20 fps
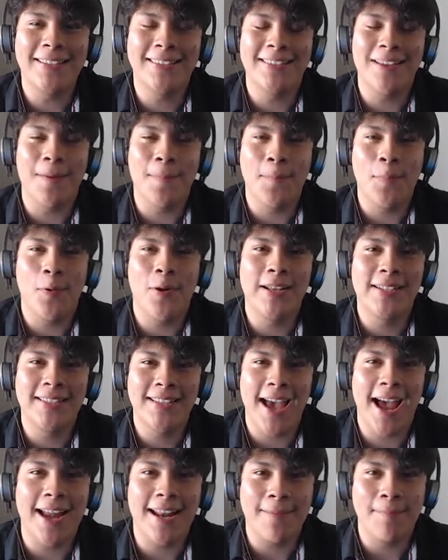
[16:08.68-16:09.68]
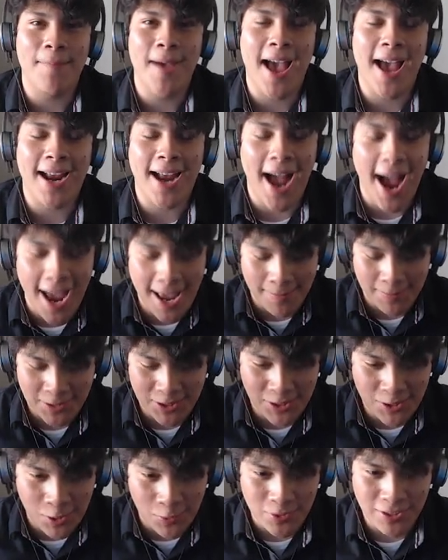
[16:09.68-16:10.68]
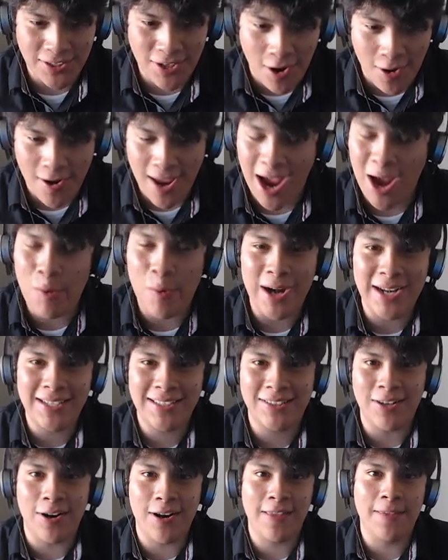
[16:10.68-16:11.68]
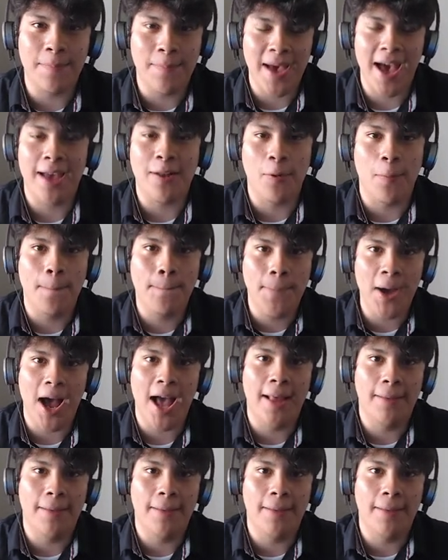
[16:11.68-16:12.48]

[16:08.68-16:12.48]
your boy Daddy Mac. I am so sorry, I already started the battle, but